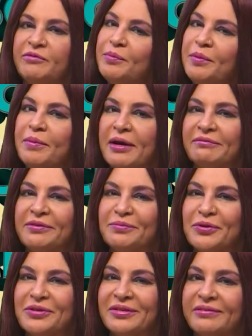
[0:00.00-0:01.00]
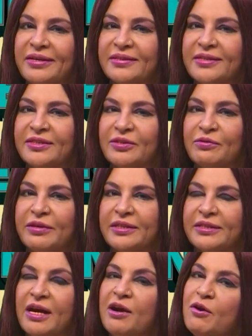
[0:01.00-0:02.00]
We'll be back with more interesting
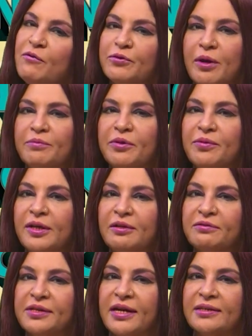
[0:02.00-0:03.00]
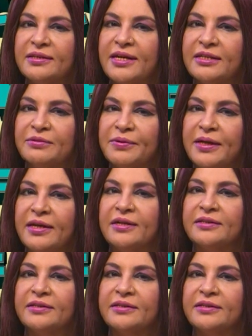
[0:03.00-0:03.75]
stories from the world of science next week.